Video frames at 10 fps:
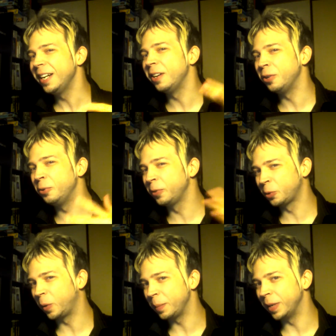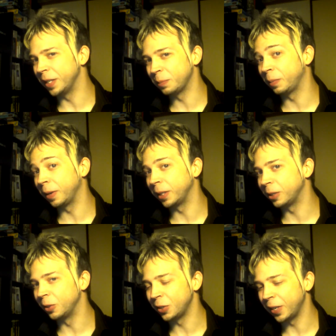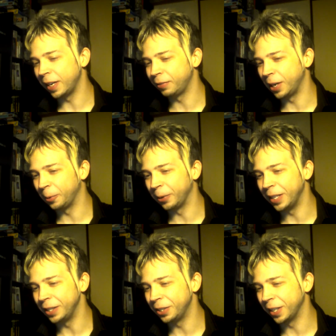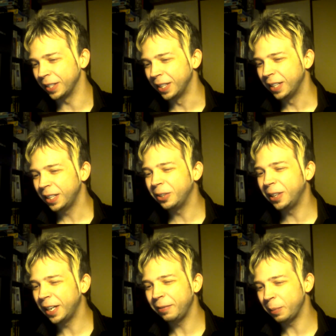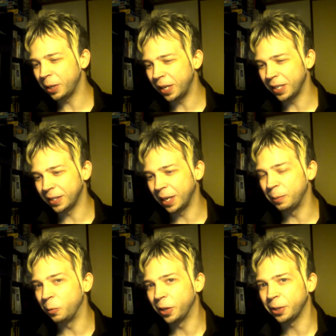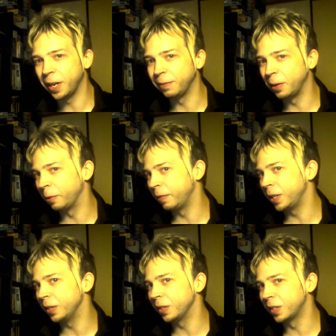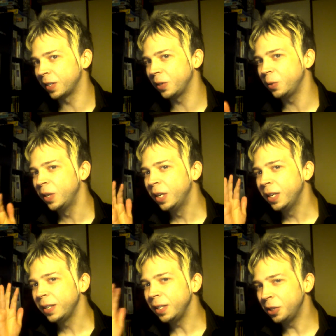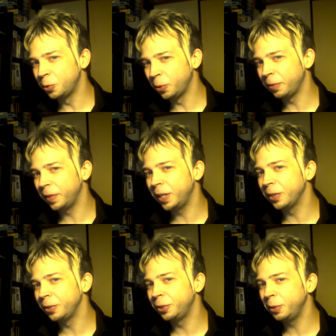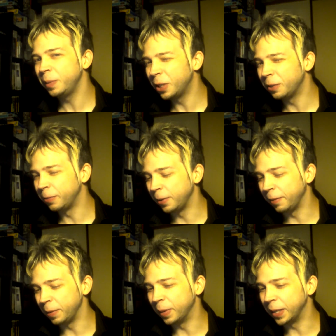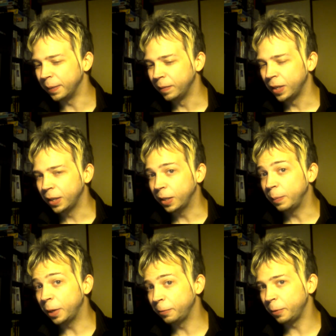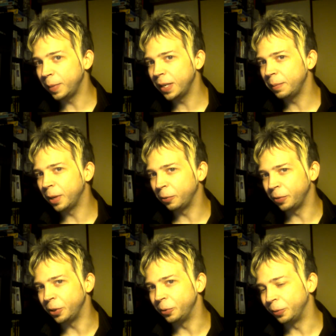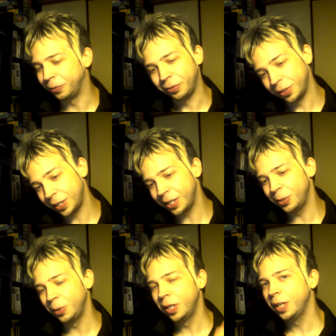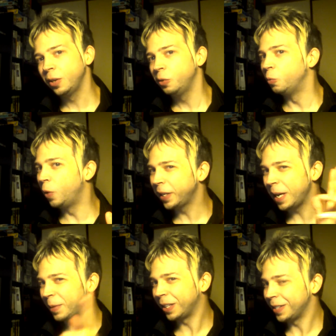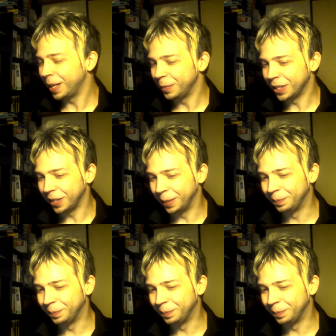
over 20 minutes, probably close to half an hour each, and you know, not everybody has time to watch a half hour video, so these shorter videos should be good for everybody. Better for me, better for you. So, one game at a time this time.